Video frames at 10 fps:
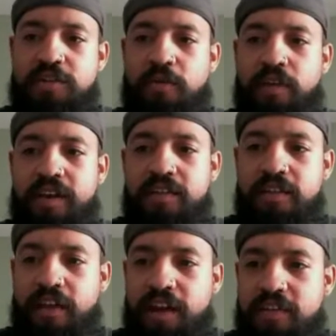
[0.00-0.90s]
So
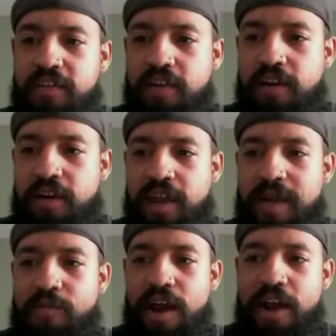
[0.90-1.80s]
lights,
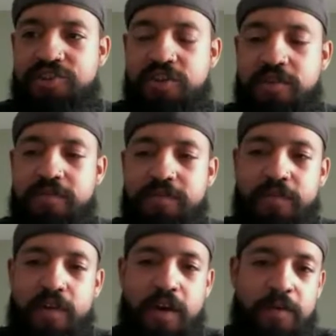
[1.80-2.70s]
camera action,
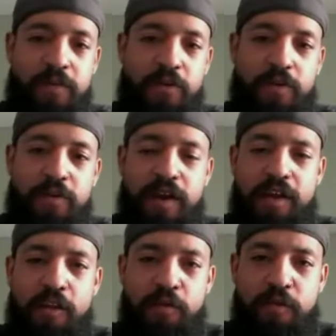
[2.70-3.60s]
for
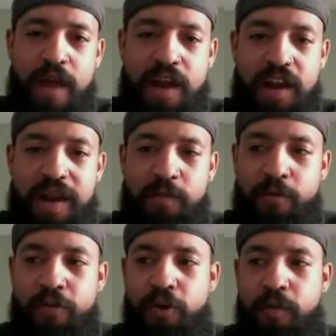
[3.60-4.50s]
that closed back on
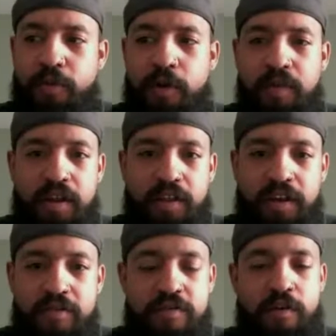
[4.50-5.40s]
April 3rd
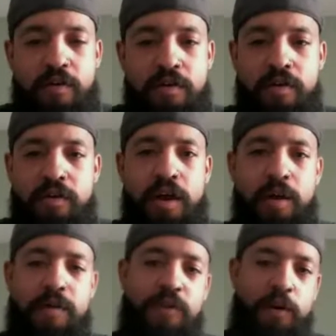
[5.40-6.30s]
permanently. So
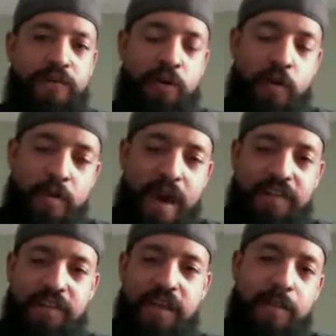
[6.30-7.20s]
if you're ever going back
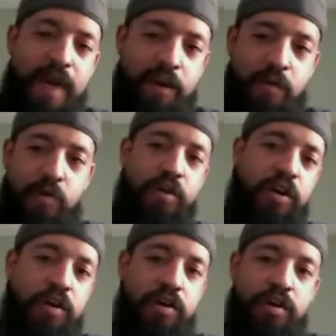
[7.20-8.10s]
to that back corner,